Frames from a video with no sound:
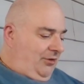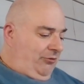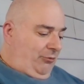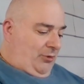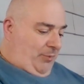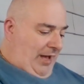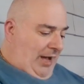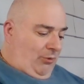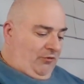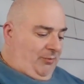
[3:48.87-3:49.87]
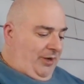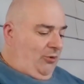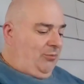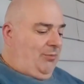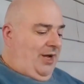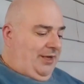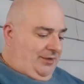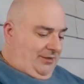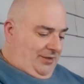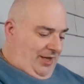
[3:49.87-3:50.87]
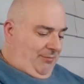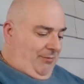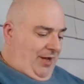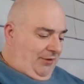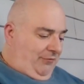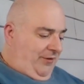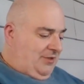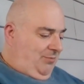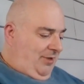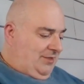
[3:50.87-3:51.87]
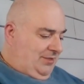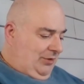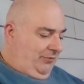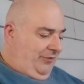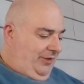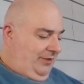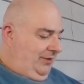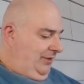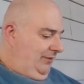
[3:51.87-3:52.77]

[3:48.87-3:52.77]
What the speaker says: Through the power of my own Maya, I manifest myself in